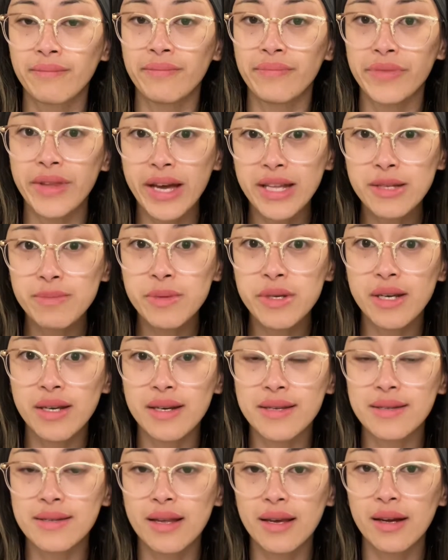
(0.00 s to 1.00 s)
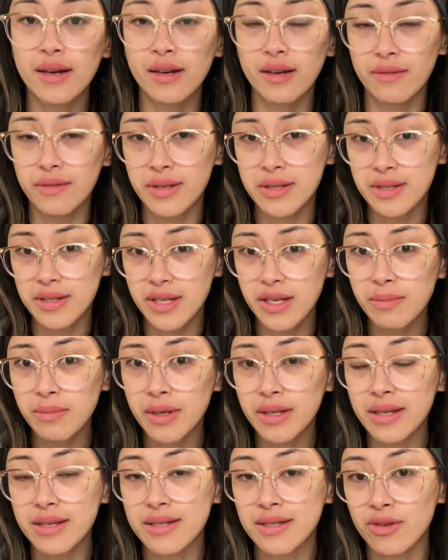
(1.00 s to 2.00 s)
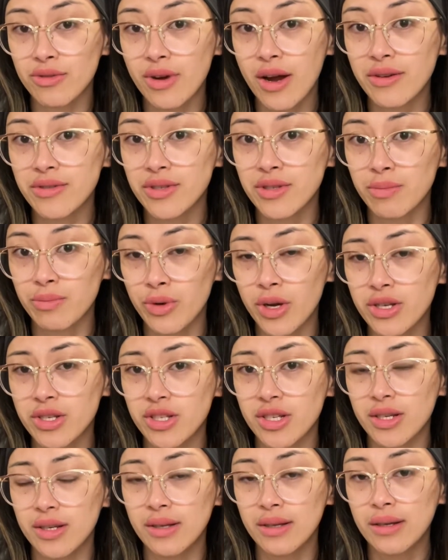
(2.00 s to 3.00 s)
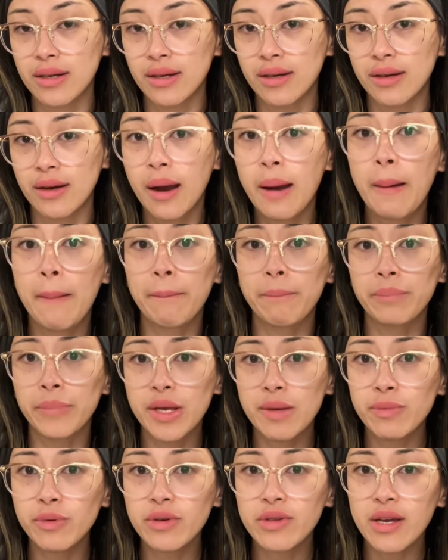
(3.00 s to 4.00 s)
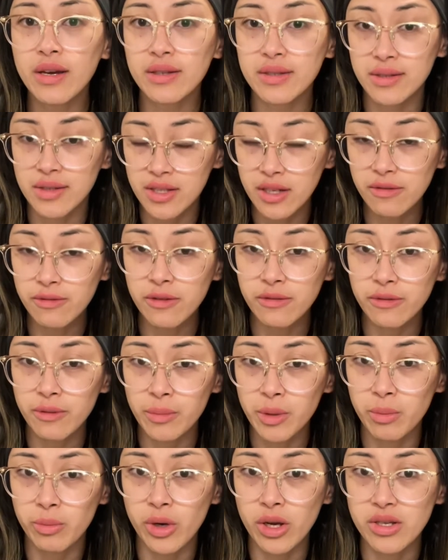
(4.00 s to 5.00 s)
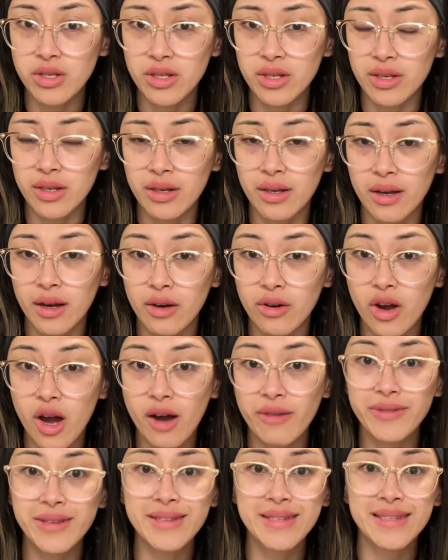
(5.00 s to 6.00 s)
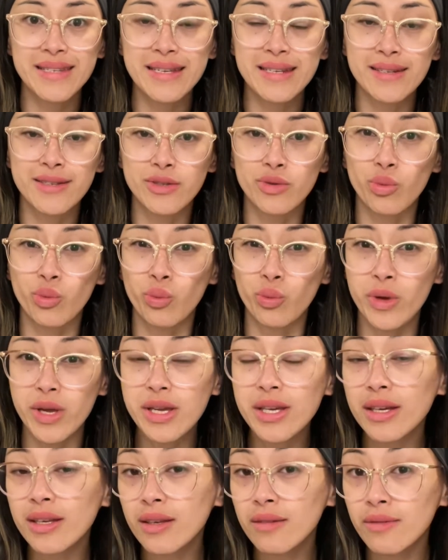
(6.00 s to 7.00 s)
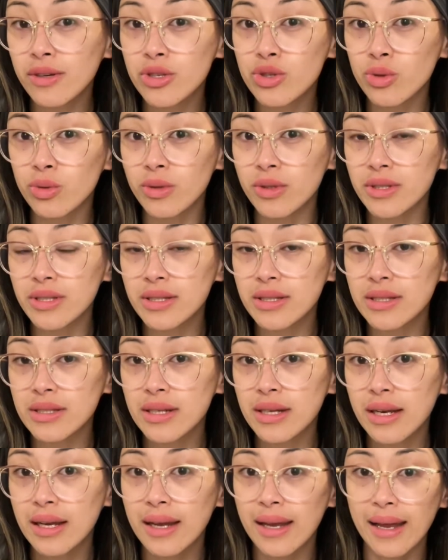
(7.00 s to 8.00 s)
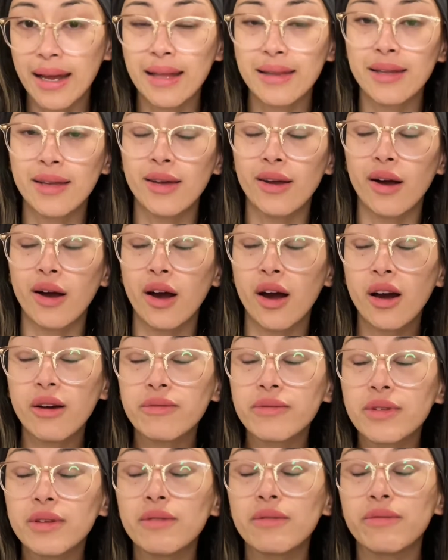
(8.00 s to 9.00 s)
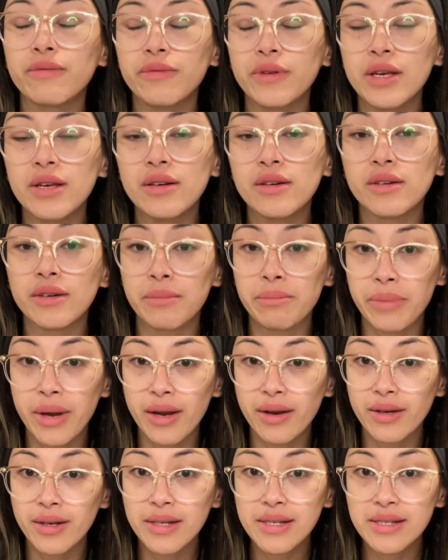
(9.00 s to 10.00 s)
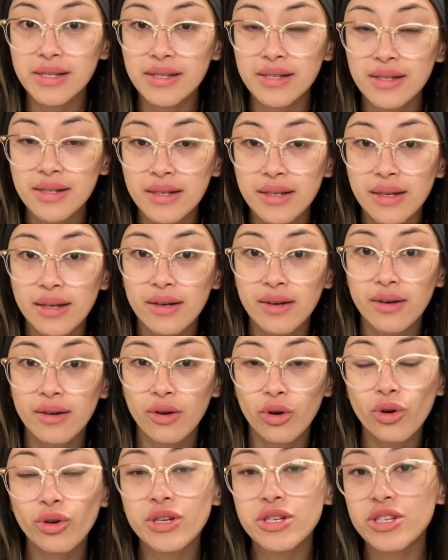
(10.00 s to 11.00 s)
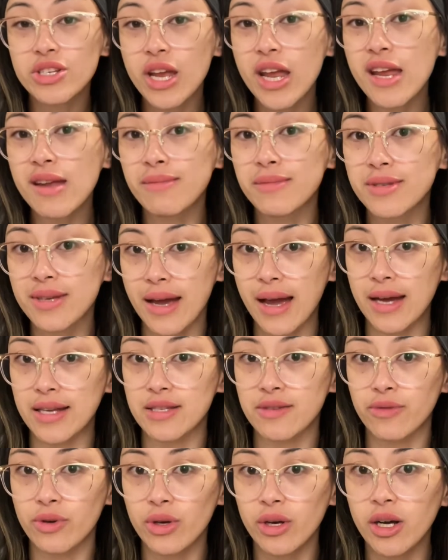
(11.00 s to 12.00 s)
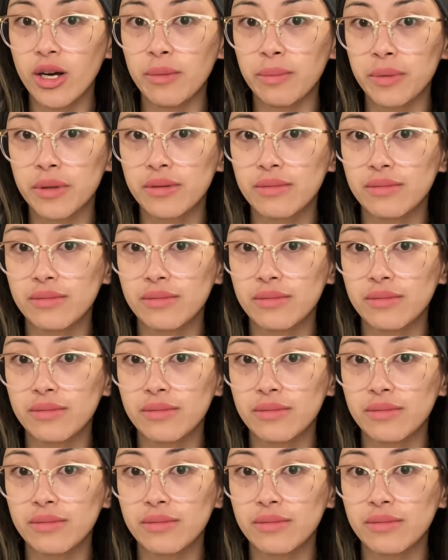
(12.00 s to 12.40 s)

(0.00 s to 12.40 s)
That's because of the stigma that surrounds depression. People that suffer from depression are often seen as weak individuals, and they often feel embarrassed or ashamed to ask for help.